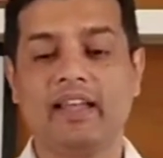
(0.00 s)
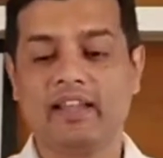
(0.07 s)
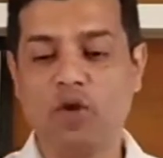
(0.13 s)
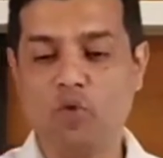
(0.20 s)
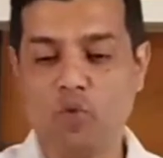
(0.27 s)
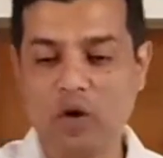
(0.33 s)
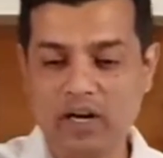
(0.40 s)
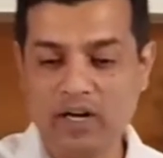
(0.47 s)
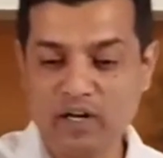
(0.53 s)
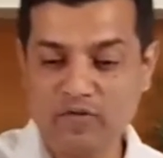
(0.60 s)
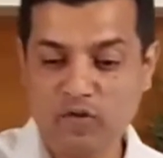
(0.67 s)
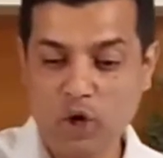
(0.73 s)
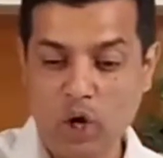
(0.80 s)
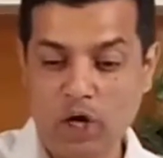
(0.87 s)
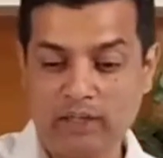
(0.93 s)
The word
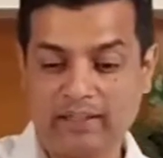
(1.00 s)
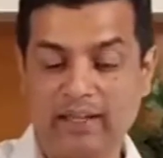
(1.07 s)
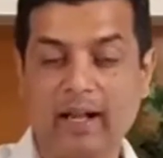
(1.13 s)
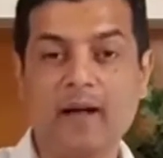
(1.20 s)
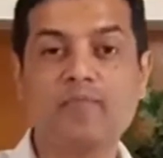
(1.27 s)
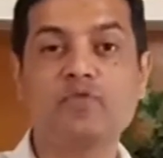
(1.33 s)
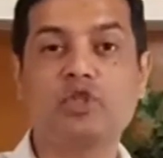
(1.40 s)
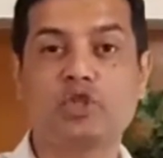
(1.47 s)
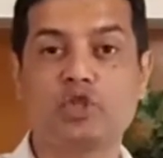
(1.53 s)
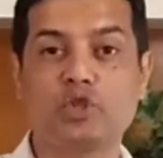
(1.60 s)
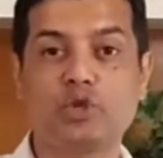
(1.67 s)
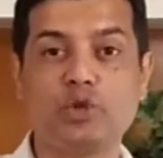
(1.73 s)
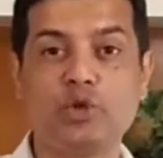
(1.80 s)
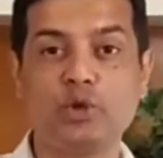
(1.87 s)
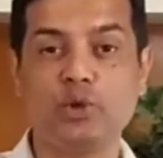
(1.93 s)
of God comes
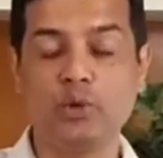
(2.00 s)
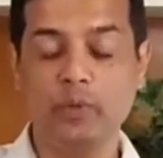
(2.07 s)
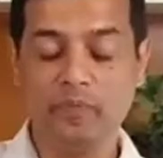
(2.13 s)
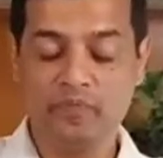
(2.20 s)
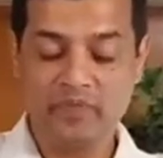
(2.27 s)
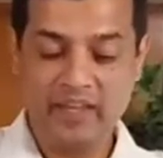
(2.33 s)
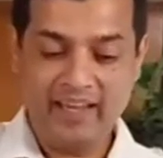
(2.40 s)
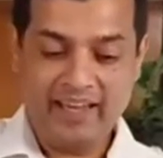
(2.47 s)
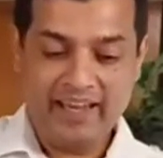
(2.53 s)
to you.